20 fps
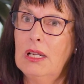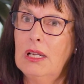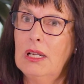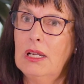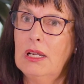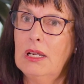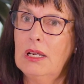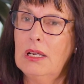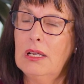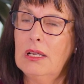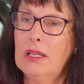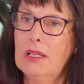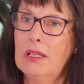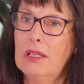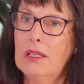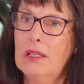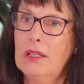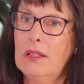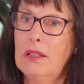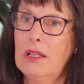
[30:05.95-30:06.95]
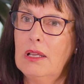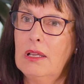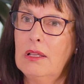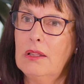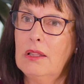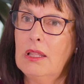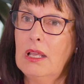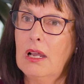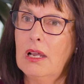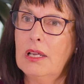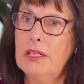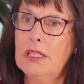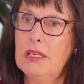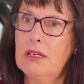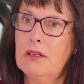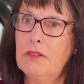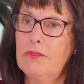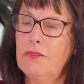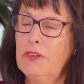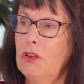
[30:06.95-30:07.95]
the
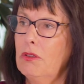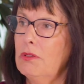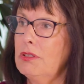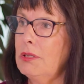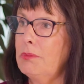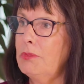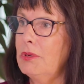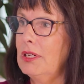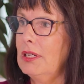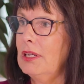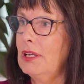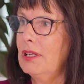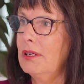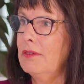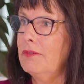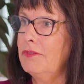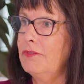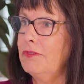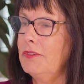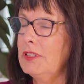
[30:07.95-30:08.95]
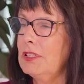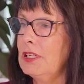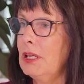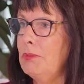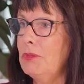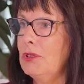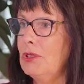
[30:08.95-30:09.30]
idea of somebody kind of is